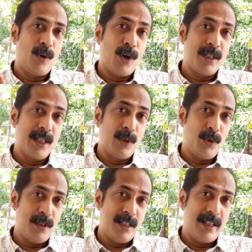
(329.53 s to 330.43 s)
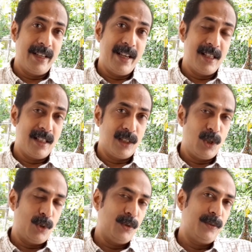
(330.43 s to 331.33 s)
collateral securities against that
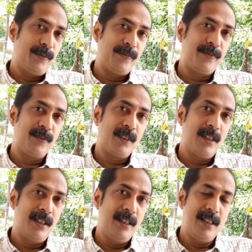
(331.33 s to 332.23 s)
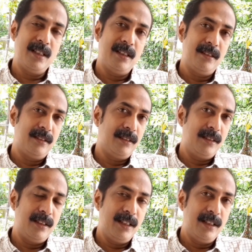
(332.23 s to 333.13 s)
loan. It is
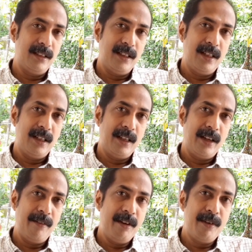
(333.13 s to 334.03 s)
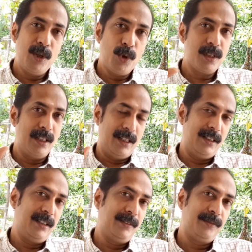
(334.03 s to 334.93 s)
everyone knows
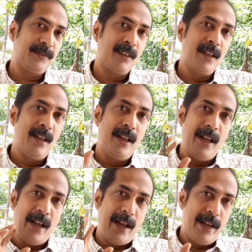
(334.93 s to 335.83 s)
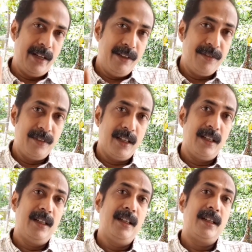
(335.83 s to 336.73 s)
that. And if the
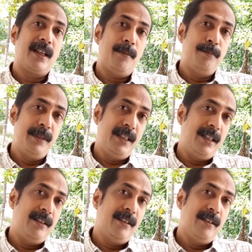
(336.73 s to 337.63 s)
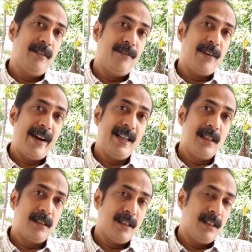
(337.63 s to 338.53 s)
company files